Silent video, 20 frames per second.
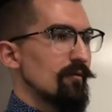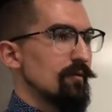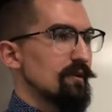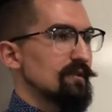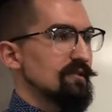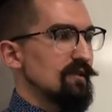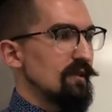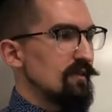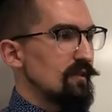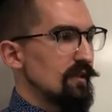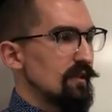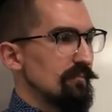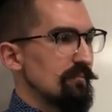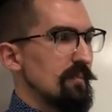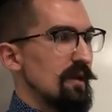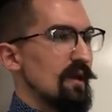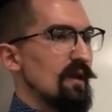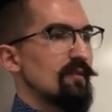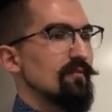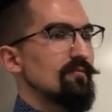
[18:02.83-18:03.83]
What is that thing
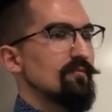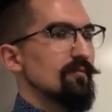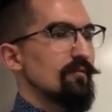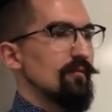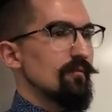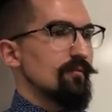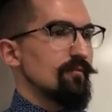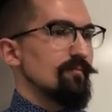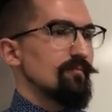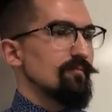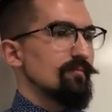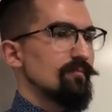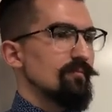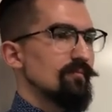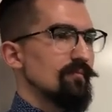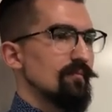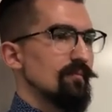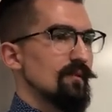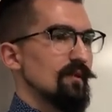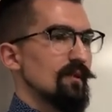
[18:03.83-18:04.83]
made for?
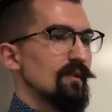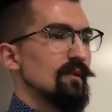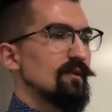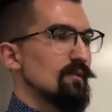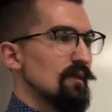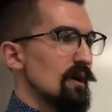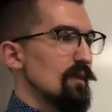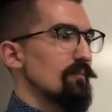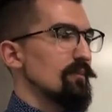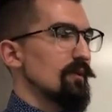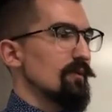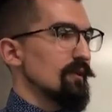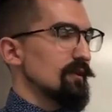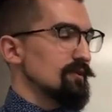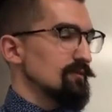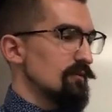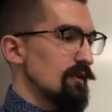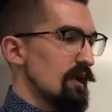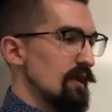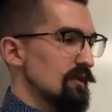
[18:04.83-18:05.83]
Buildings. Yeah,
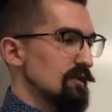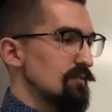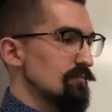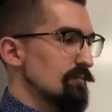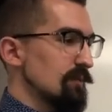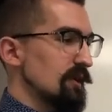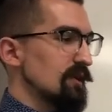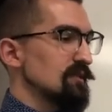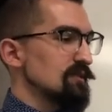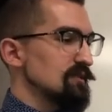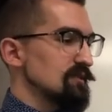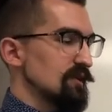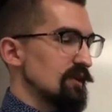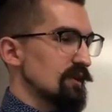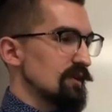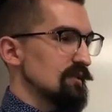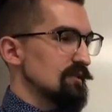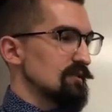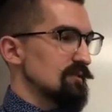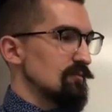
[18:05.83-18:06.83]
buildings, right? You stick it
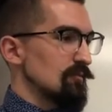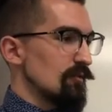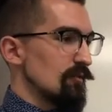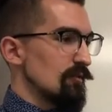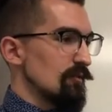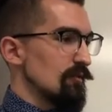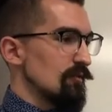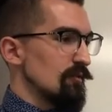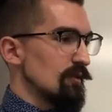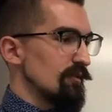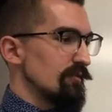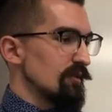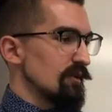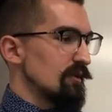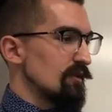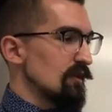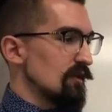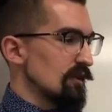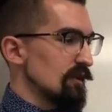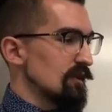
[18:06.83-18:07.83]
in some mortar or whatever they
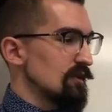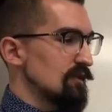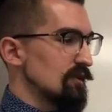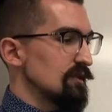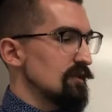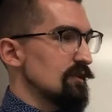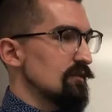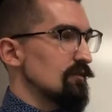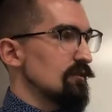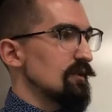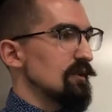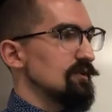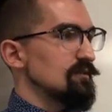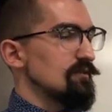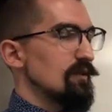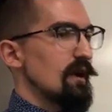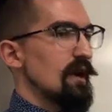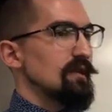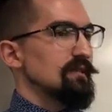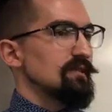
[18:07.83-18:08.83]
call it, and then you, it
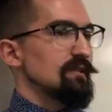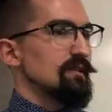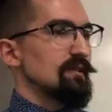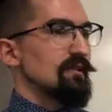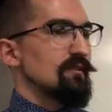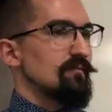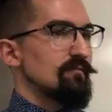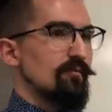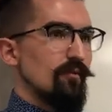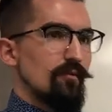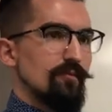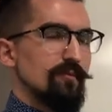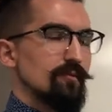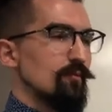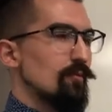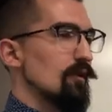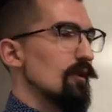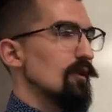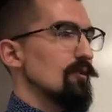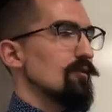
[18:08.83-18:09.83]
dries and it, it forms a
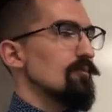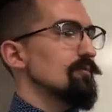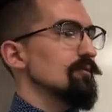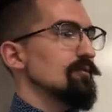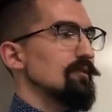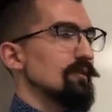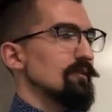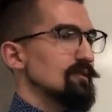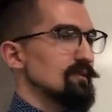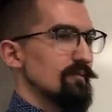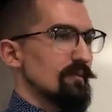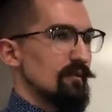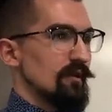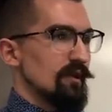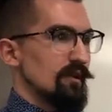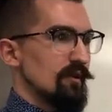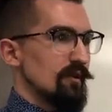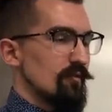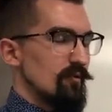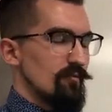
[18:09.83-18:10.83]
wall or a building or something
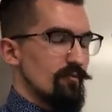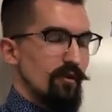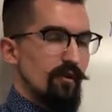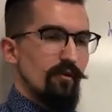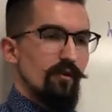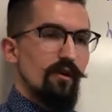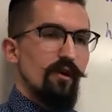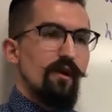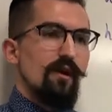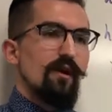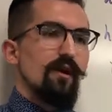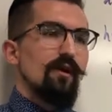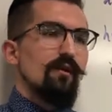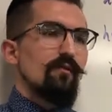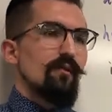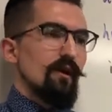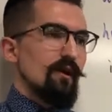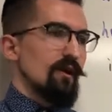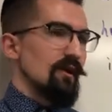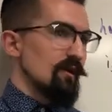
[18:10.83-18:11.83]
like that, or a road,
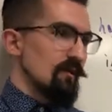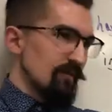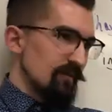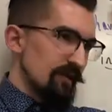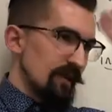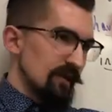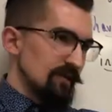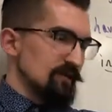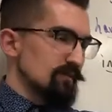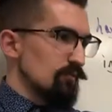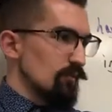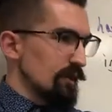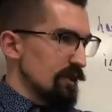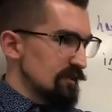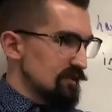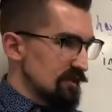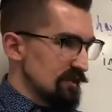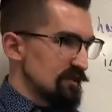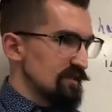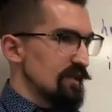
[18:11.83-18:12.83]
right? That's what
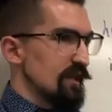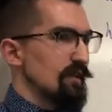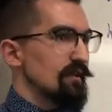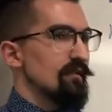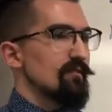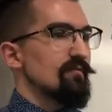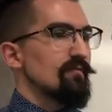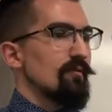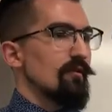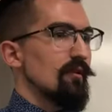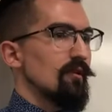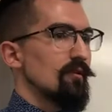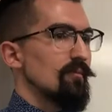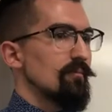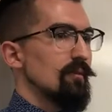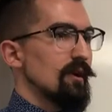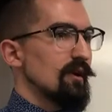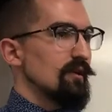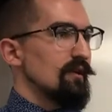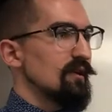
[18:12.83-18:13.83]
it's intended for.
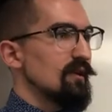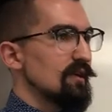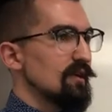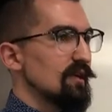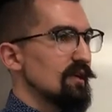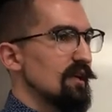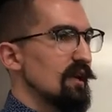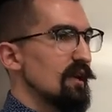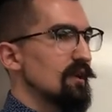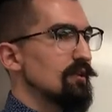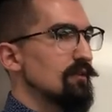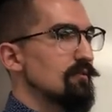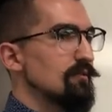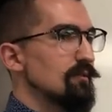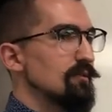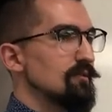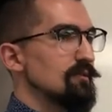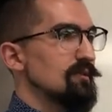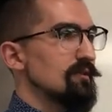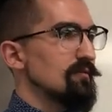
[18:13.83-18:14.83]
But can you
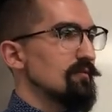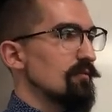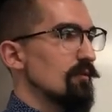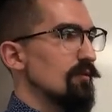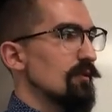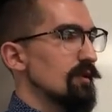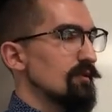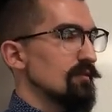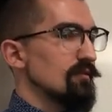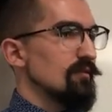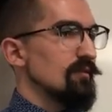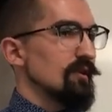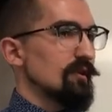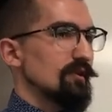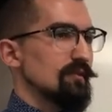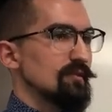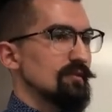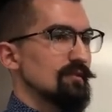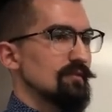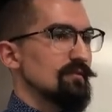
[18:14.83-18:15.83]
use it for other
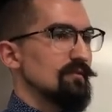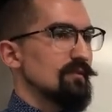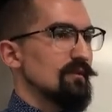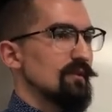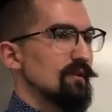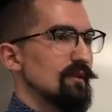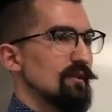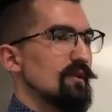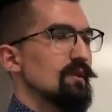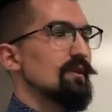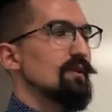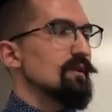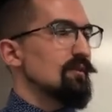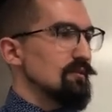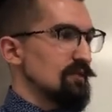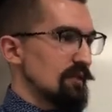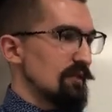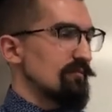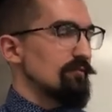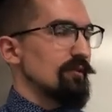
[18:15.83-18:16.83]
things? Yes. You
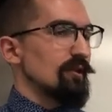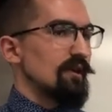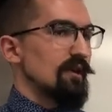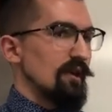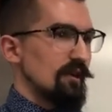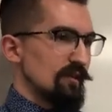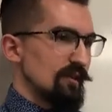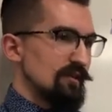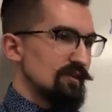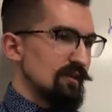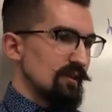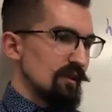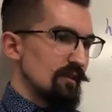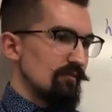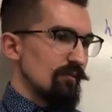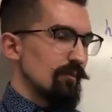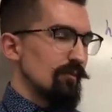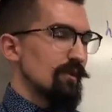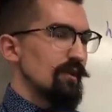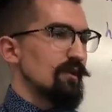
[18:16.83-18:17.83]
definitely can. That's kind of
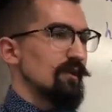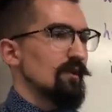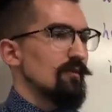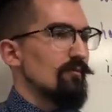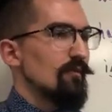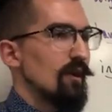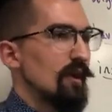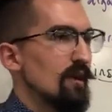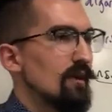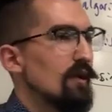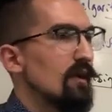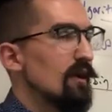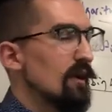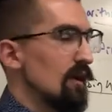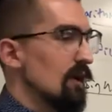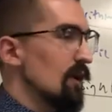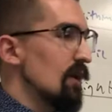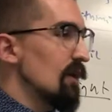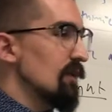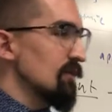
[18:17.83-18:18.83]
what we did, right?
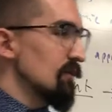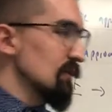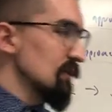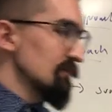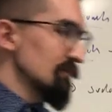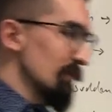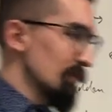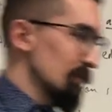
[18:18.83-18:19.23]
Uh, you can come up